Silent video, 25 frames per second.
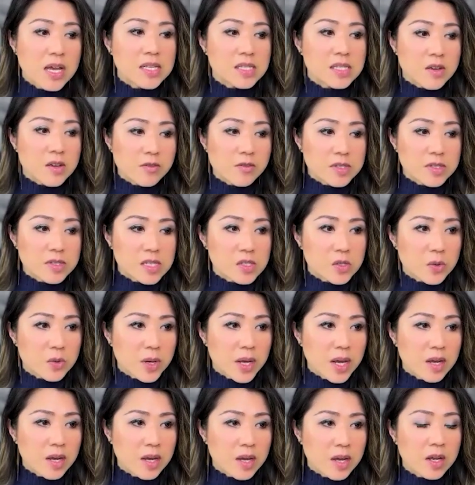San Francisco
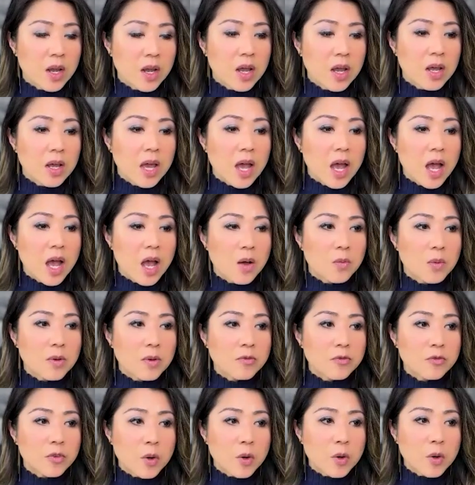County
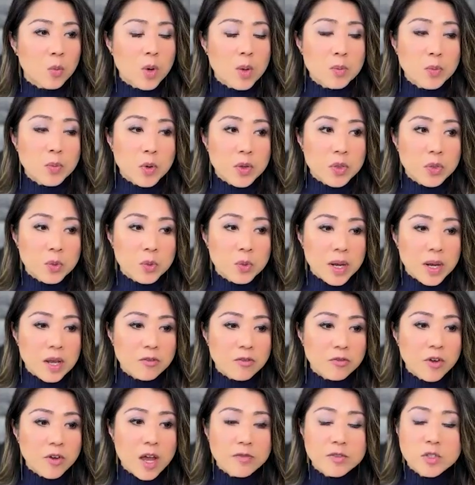went from
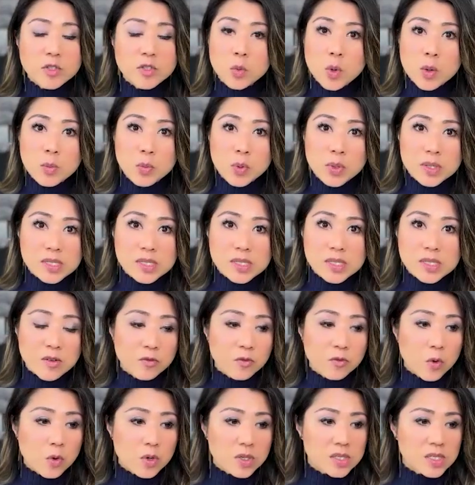1.385 to
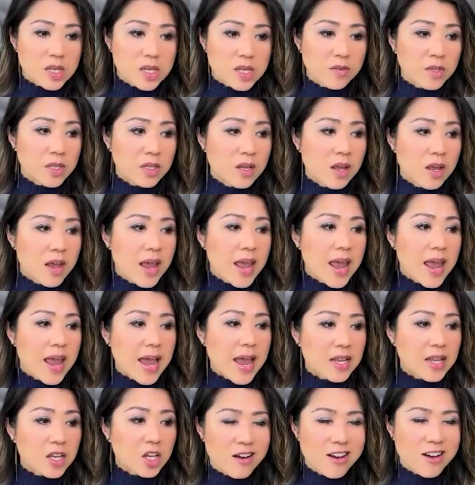1.747,
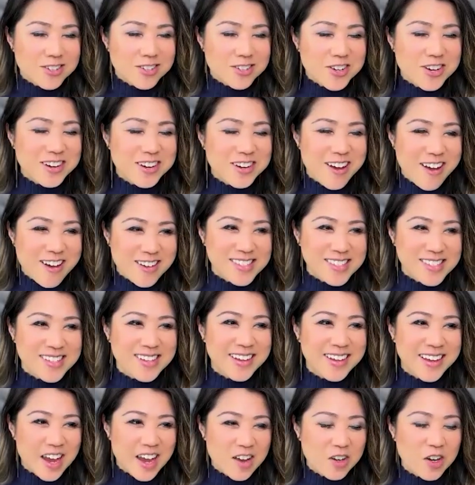and Contra Costa
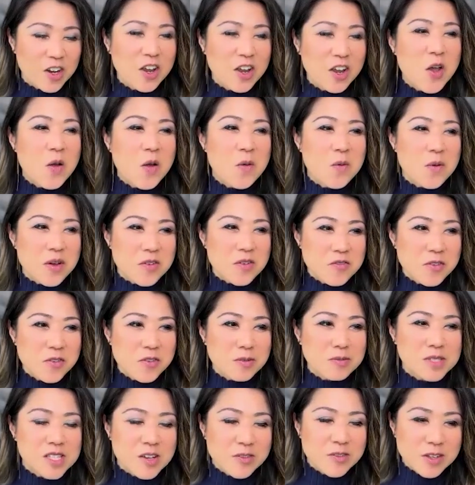County went
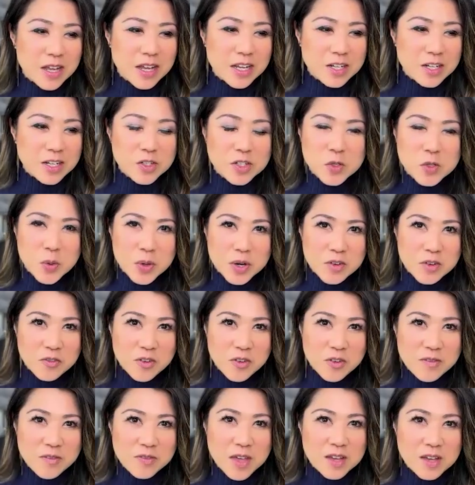from
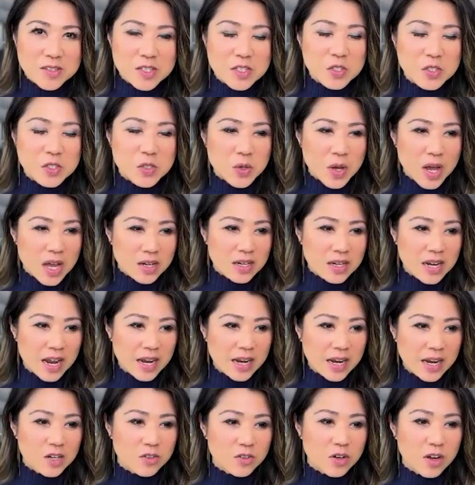725,000 to
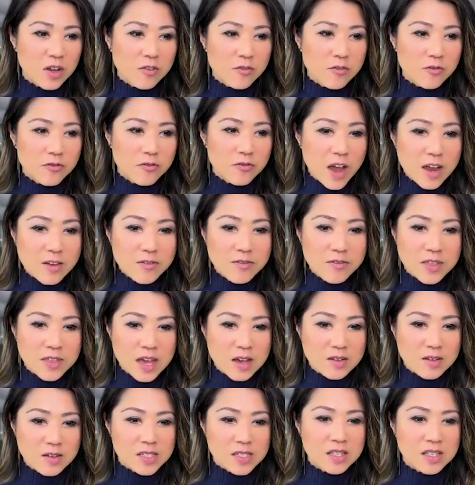
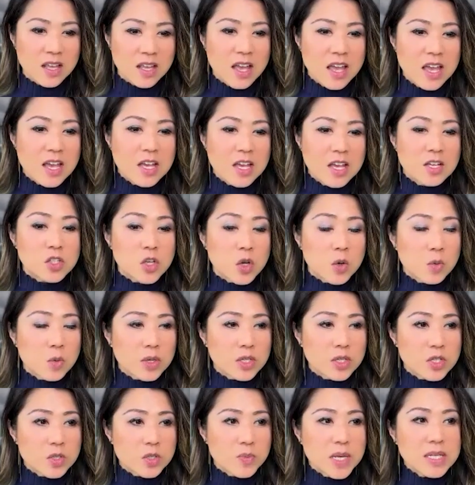905,000. So
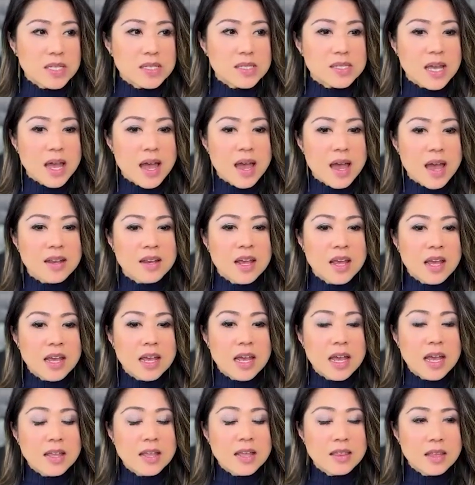which means that
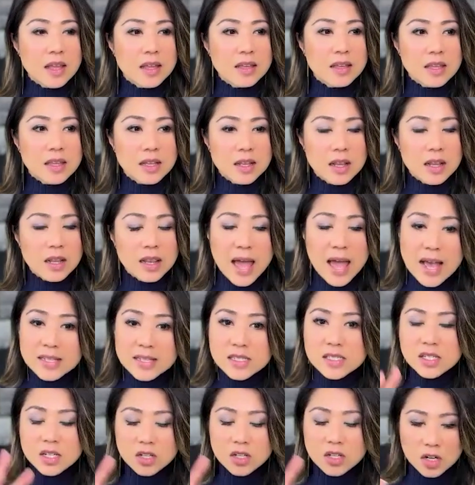in the
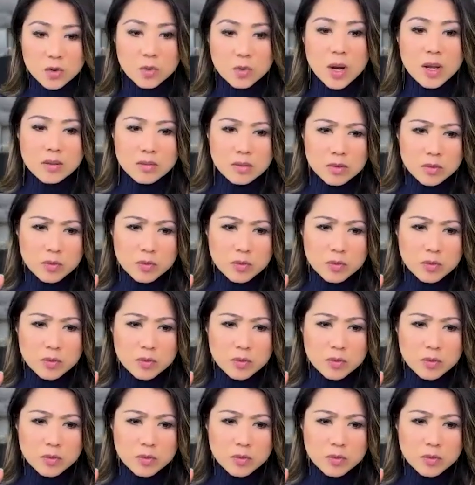last year, around